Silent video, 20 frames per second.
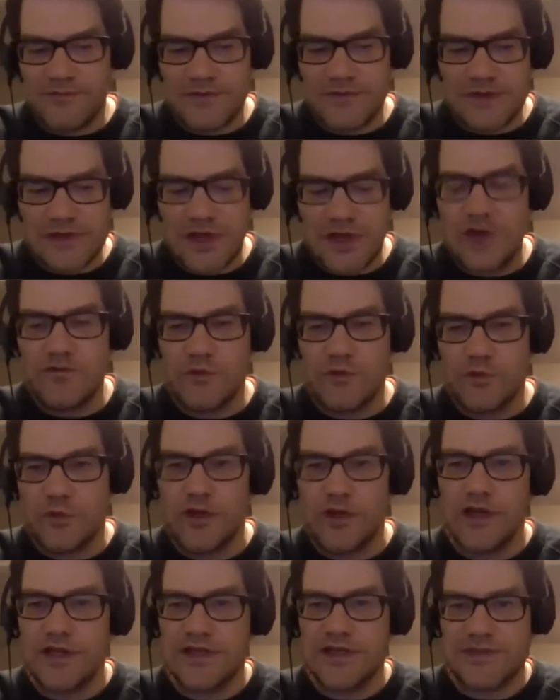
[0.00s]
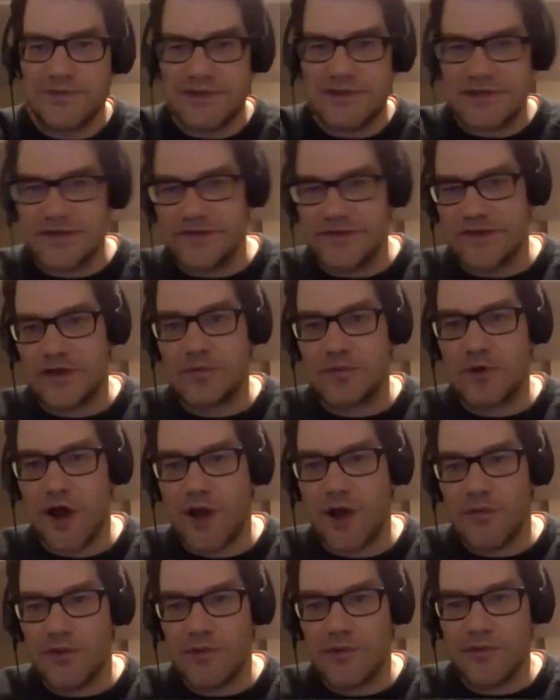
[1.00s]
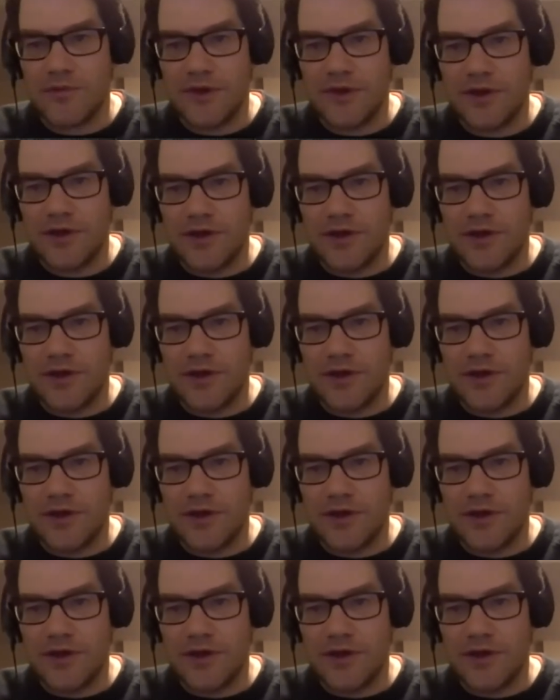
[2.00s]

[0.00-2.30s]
solve a really specific problem.